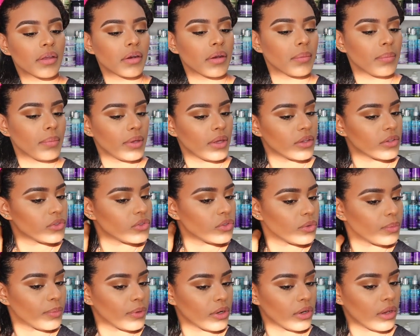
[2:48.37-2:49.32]
going to be a
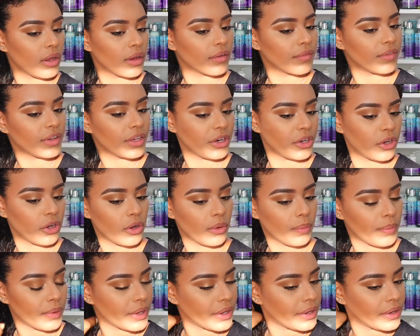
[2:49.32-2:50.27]
super long
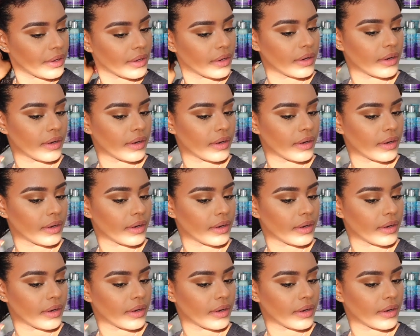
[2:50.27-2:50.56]
video, but